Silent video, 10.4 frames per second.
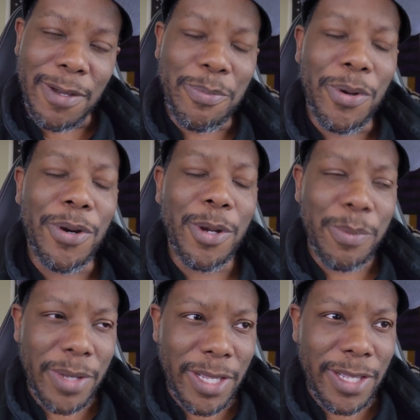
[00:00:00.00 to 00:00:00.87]
A part
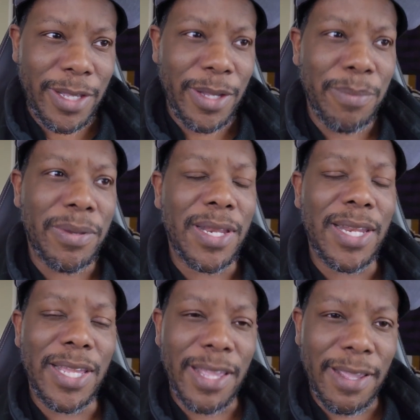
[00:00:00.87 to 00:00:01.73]
of me
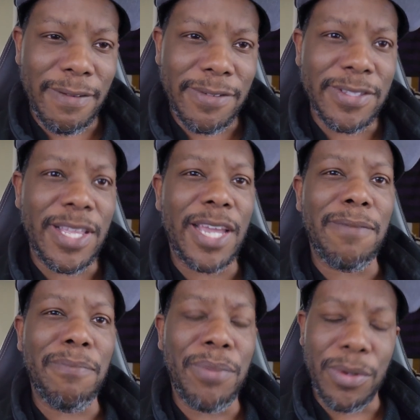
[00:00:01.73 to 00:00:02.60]
believes
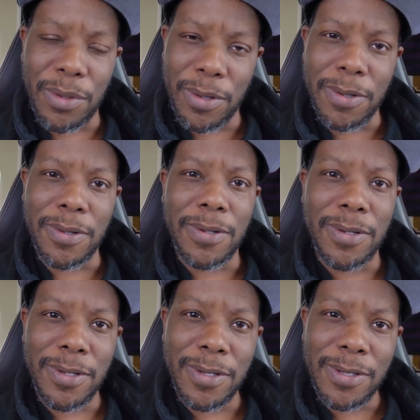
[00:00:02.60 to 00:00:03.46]
that bull.
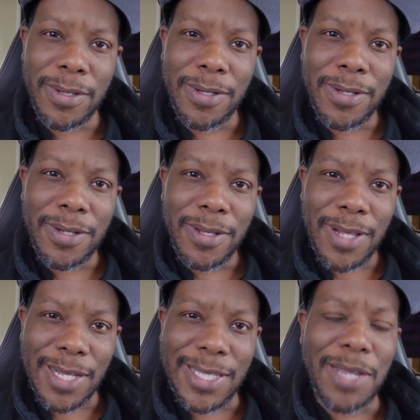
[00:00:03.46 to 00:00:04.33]

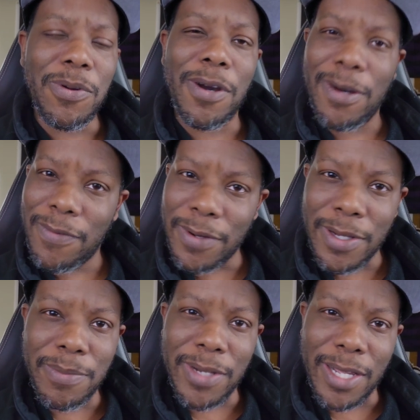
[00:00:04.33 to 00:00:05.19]
Like, they will
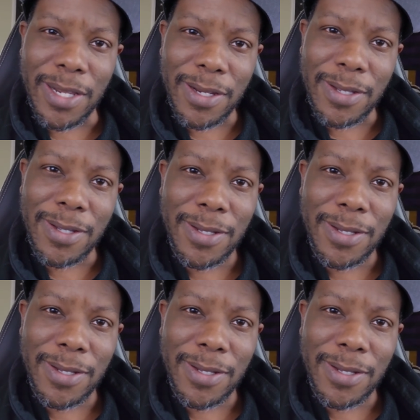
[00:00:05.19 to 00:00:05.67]
offer him that.